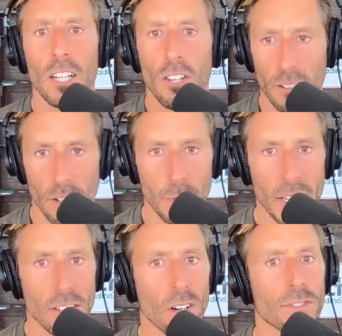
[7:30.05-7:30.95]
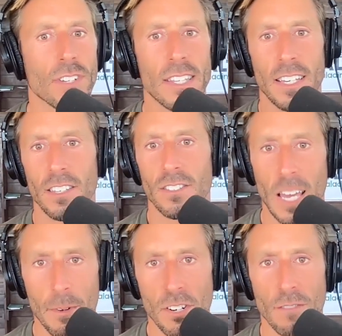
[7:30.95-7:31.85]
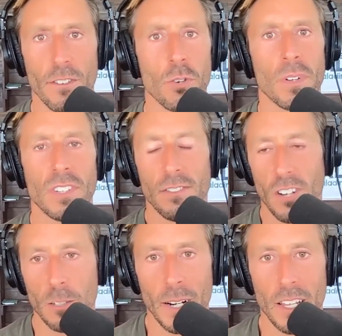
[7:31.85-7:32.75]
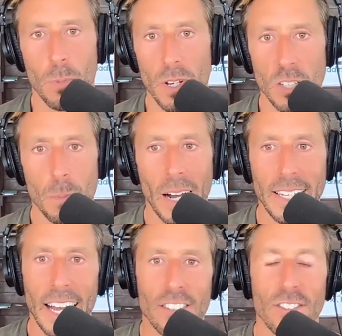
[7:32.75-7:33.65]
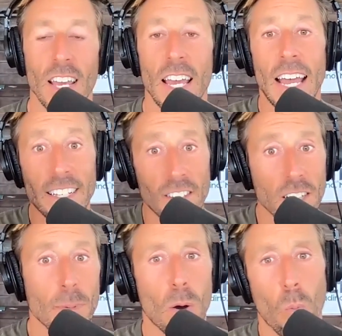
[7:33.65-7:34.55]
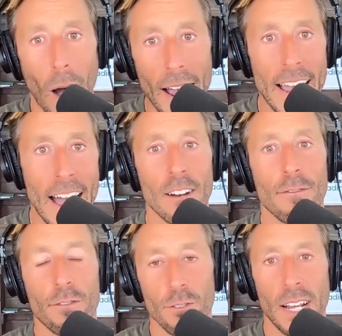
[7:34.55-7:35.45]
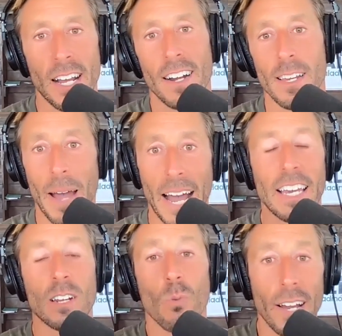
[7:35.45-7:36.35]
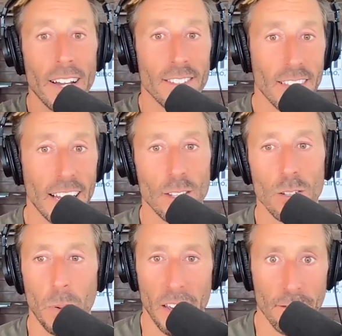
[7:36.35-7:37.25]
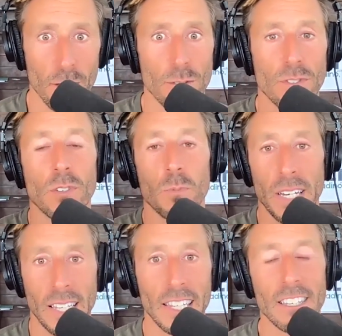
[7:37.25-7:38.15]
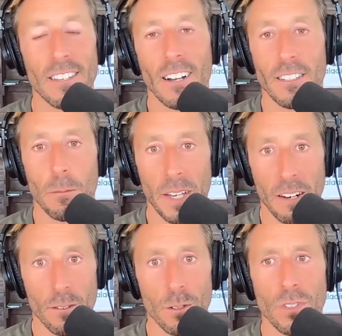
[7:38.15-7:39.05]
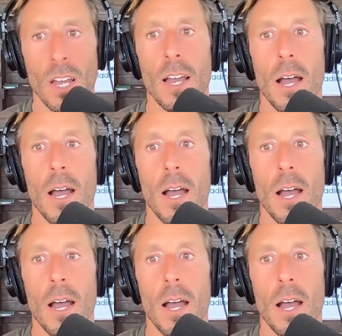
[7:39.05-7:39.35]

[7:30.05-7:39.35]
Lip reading: Long-term ketosis, I think, is damaging for humans. I've talked about on the previous podcast and talked about why I added fruit and honey back and why I select those plant foods, those being the least toxic plant foods.